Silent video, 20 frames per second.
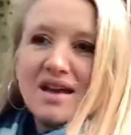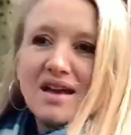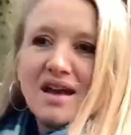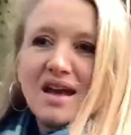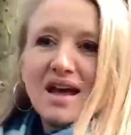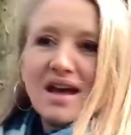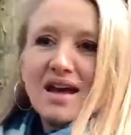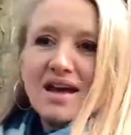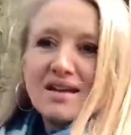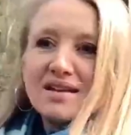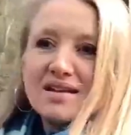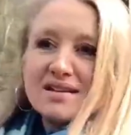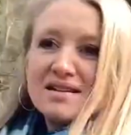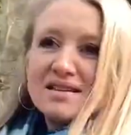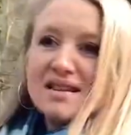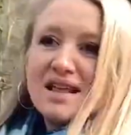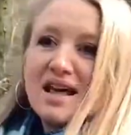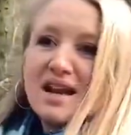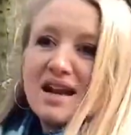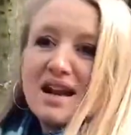And
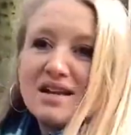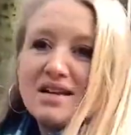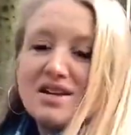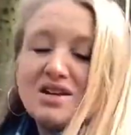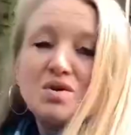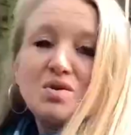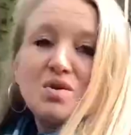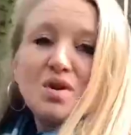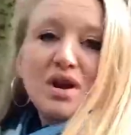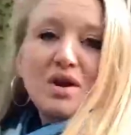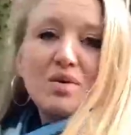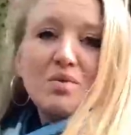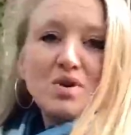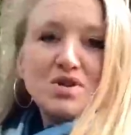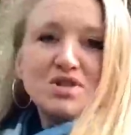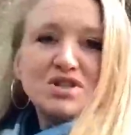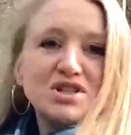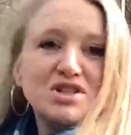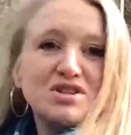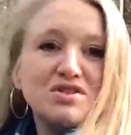then I knew that I
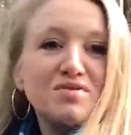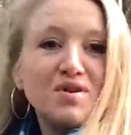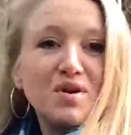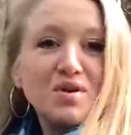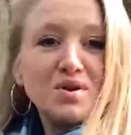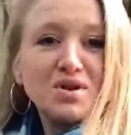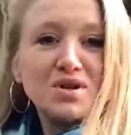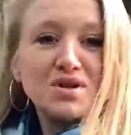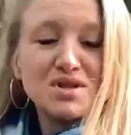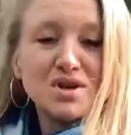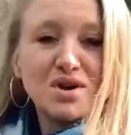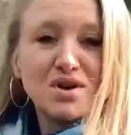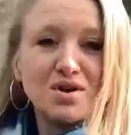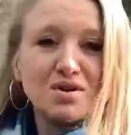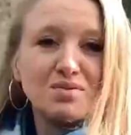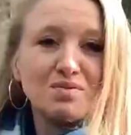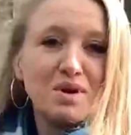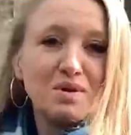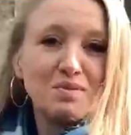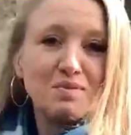wanted to focus
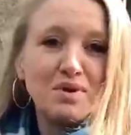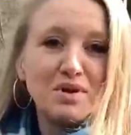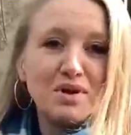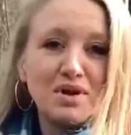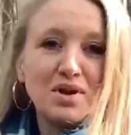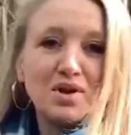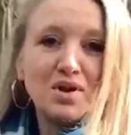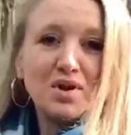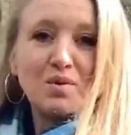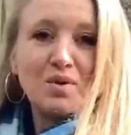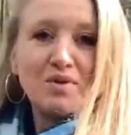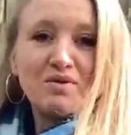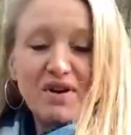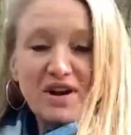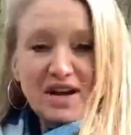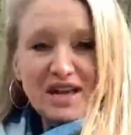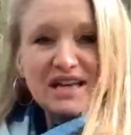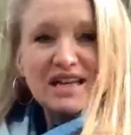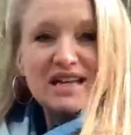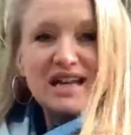on people who were very
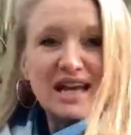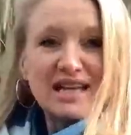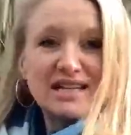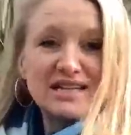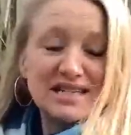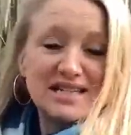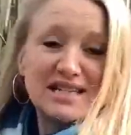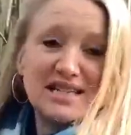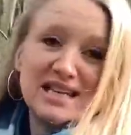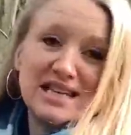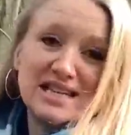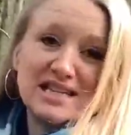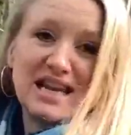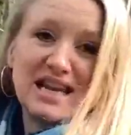connected to the East